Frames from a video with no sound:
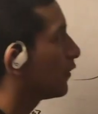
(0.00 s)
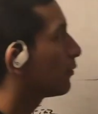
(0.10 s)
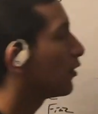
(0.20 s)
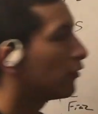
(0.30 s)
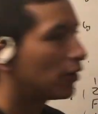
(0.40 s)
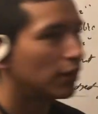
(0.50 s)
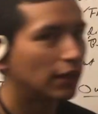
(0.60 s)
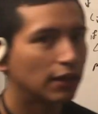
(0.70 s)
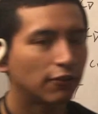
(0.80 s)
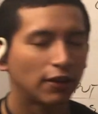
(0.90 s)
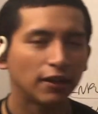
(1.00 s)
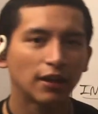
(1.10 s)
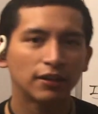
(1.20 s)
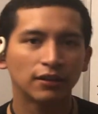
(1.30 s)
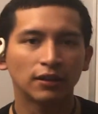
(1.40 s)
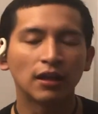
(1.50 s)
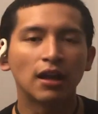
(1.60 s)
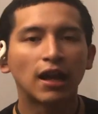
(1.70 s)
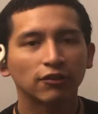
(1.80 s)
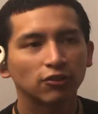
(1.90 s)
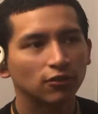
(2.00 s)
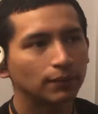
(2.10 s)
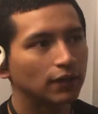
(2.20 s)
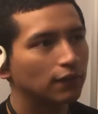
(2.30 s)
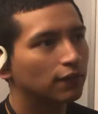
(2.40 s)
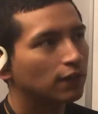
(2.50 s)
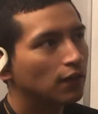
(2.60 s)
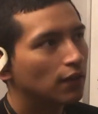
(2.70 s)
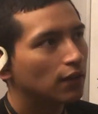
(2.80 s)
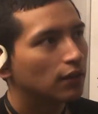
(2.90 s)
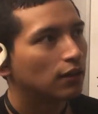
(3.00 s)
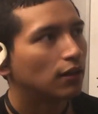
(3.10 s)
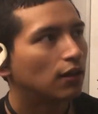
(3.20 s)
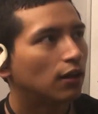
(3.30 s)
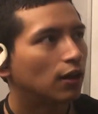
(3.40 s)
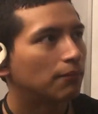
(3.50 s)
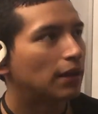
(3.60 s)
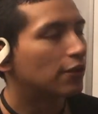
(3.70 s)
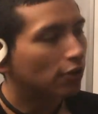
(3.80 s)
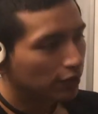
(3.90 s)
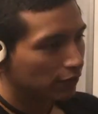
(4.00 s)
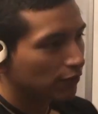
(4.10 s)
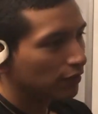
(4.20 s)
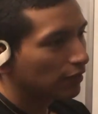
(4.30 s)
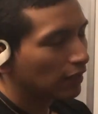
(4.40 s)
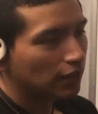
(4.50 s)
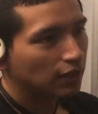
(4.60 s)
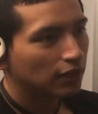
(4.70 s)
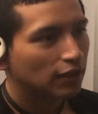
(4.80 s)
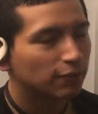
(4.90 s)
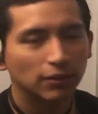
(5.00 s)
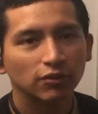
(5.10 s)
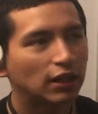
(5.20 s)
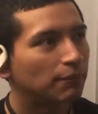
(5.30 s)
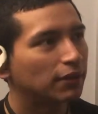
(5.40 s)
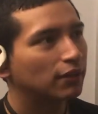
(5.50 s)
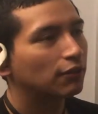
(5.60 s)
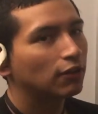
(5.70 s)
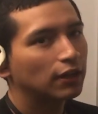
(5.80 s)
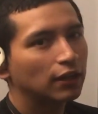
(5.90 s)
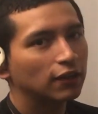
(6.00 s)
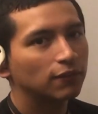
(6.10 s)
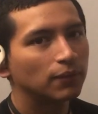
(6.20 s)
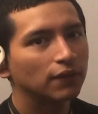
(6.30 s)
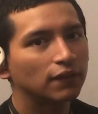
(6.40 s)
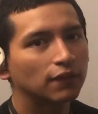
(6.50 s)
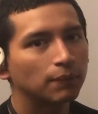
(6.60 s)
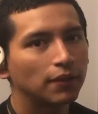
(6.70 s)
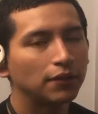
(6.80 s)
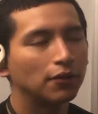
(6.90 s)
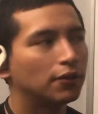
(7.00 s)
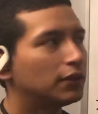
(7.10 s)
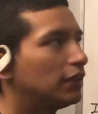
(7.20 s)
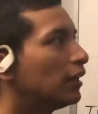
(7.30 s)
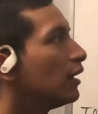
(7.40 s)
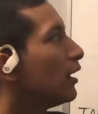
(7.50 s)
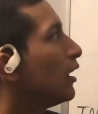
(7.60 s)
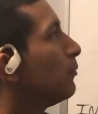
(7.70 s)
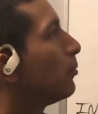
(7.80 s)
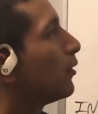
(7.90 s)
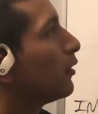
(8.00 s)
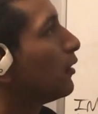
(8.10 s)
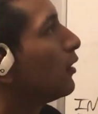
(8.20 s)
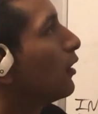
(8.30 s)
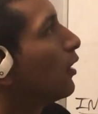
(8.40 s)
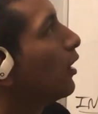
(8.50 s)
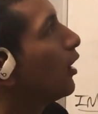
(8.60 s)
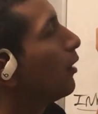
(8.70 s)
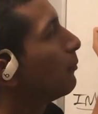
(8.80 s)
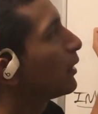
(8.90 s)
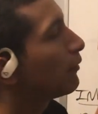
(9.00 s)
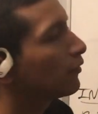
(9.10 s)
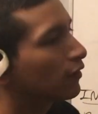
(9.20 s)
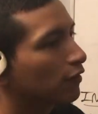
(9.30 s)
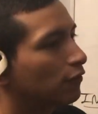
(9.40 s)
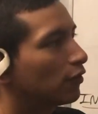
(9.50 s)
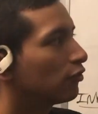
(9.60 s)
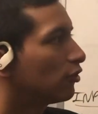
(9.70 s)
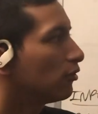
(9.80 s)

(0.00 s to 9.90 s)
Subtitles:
because we are not creating any extra space at all, even, especially not creating any space that's dependent on the input given to this function.